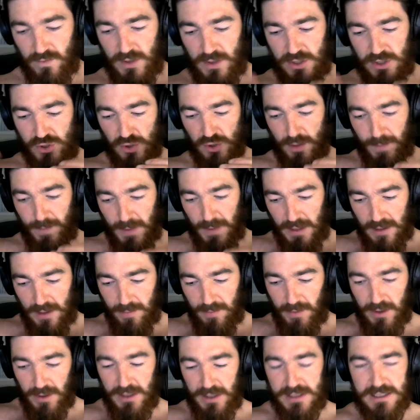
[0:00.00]
we're dropping our
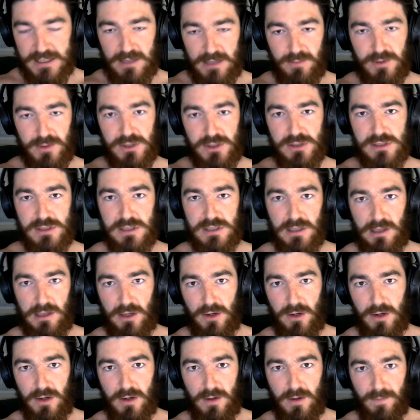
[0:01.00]
body temperature to
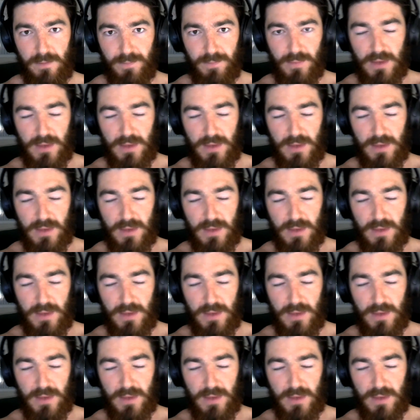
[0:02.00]
low,